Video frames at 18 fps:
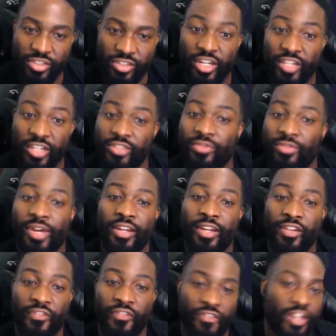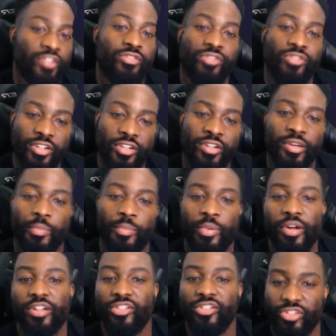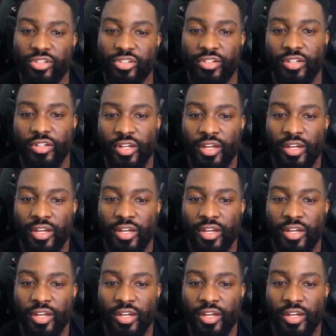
does it right in your face, you still can punish her,